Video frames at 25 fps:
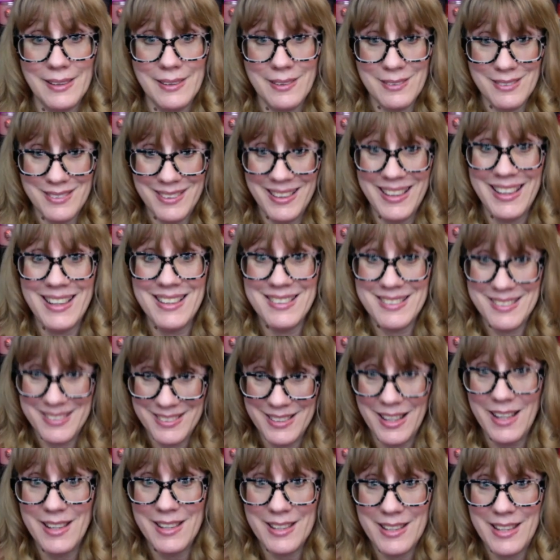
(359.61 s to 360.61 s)
There's like a
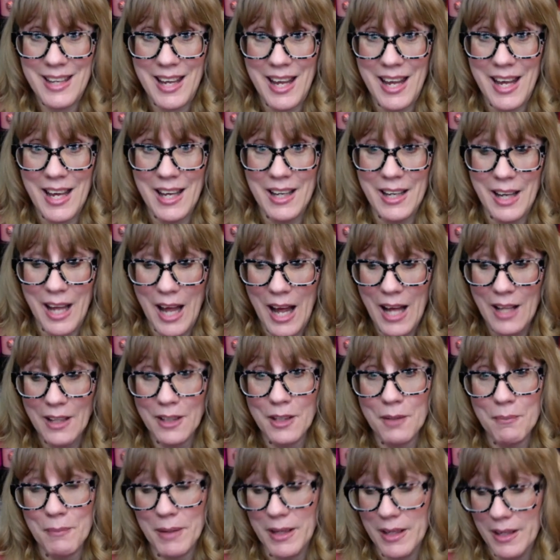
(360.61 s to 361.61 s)
suntan
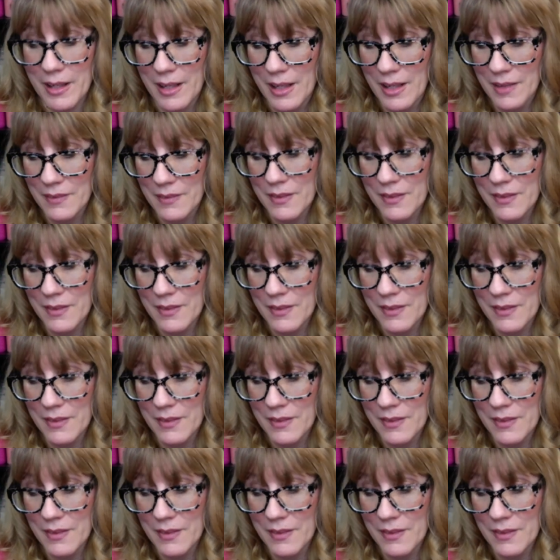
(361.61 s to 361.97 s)
element in